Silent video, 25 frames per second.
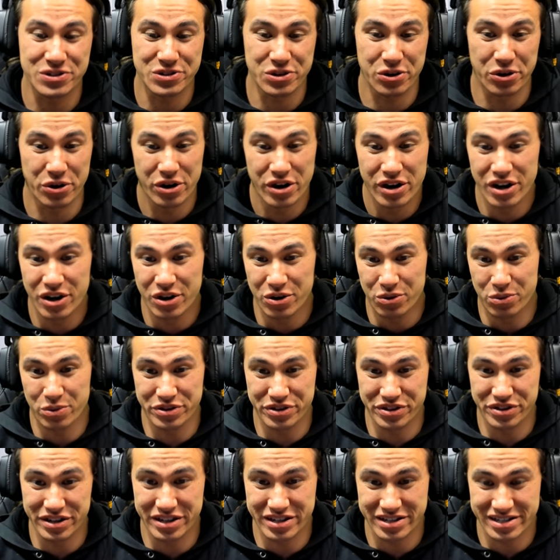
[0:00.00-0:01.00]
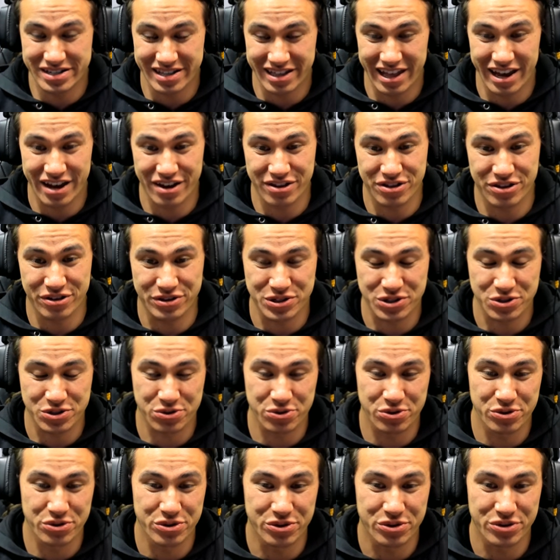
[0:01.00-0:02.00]
So with this length of
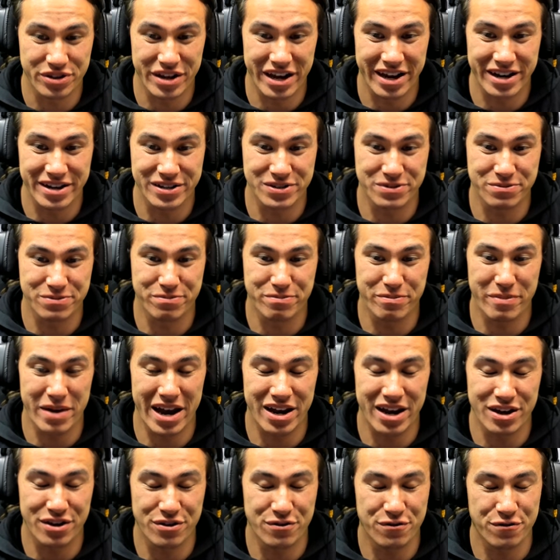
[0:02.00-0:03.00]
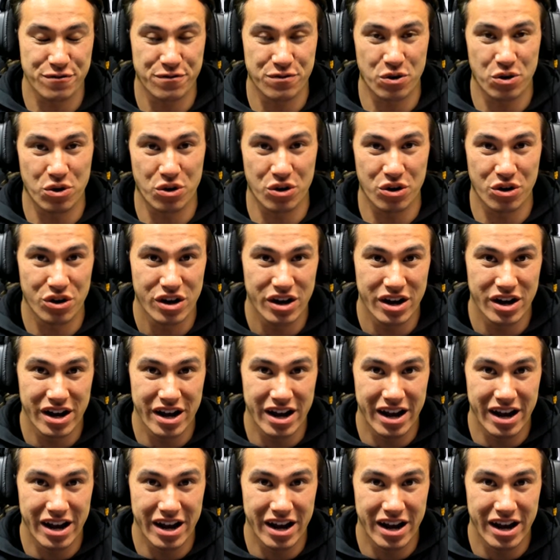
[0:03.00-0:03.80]
screw, that is made for